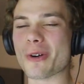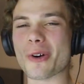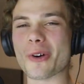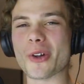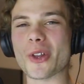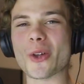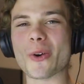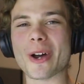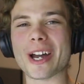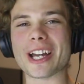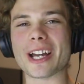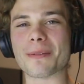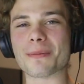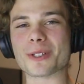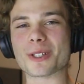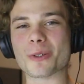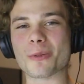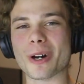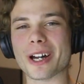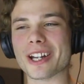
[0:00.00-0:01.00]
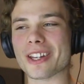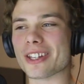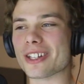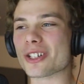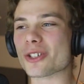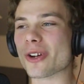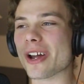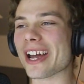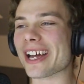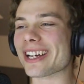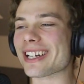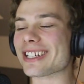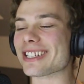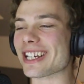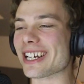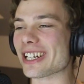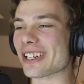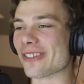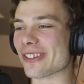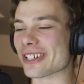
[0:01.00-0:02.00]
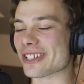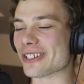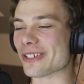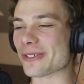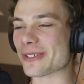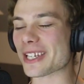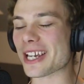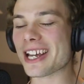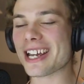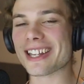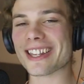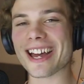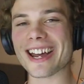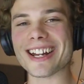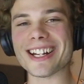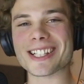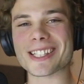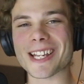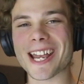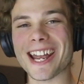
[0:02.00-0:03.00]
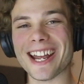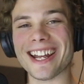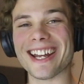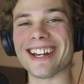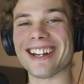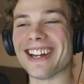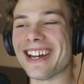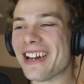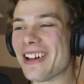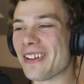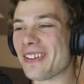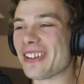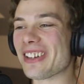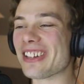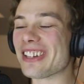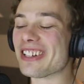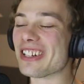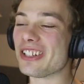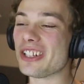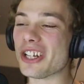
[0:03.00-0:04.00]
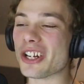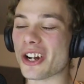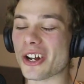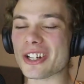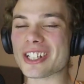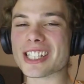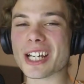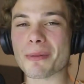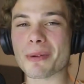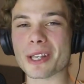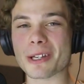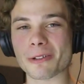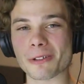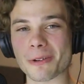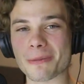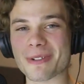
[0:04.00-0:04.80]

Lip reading: all the way up to one of the dragon's end crystals. That is, some of them were